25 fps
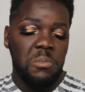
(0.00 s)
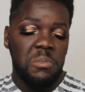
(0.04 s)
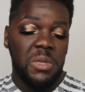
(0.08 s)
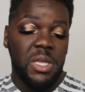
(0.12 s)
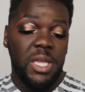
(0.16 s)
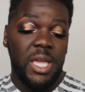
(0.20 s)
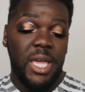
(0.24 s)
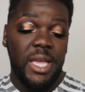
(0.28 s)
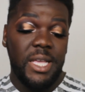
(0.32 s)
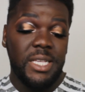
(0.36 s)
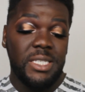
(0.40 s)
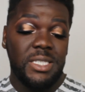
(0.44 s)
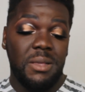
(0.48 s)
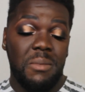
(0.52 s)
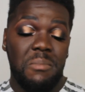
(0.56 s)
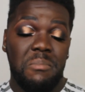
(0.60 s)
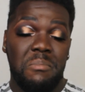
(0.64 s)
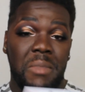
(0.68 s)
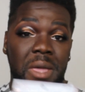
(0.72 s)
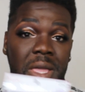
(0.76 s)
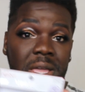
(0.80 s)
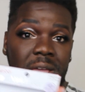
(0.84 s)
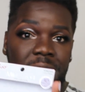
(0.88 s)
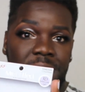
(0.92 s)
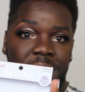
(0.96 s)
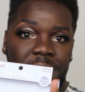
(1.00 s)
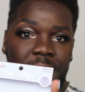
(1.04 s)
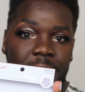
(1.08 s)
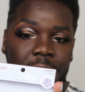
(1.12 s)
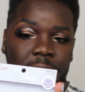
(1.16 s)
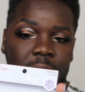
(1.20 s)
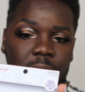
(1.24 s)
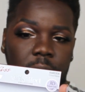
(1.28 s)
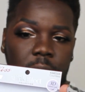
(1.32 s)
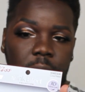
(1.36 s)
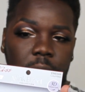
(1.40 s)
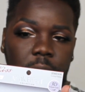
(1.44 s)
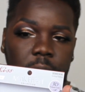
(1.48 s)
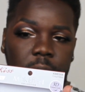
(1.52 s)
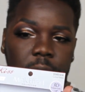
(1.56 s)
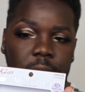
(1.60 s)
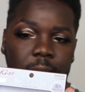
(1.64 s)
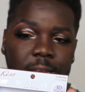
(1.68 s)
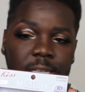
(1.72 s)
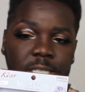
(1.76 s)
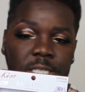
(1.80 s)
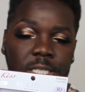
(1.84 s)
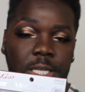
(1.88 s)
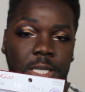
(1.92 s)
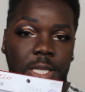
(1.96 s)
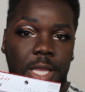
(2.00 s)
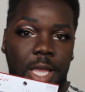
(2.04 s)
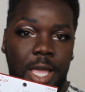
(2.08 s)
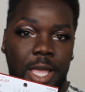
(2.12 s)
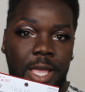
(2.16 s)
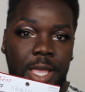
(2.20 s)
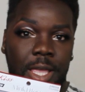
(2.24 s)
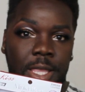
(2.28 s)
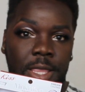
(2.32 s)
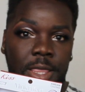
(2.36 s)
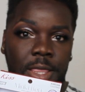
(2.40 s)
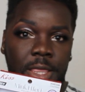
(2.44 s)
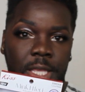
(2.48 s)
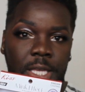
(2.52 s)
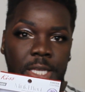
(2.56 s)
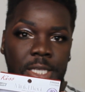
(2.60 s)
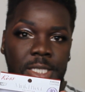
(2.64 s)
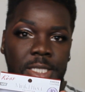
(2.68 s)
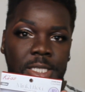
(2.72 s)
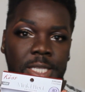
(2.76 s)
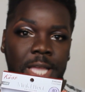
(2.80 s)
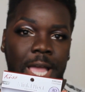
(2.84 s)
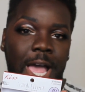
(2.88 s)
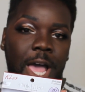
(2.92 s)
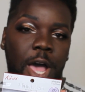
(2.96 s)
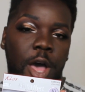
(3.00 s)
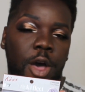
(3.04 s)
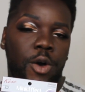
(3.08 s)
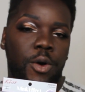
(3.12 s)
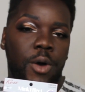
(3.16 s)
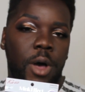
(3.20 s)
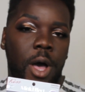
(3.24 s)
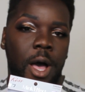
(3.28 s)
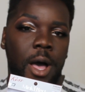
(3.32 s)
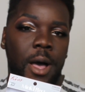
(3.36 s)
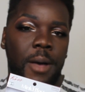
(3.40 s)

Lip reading: Kiss Mink Effects collection in the style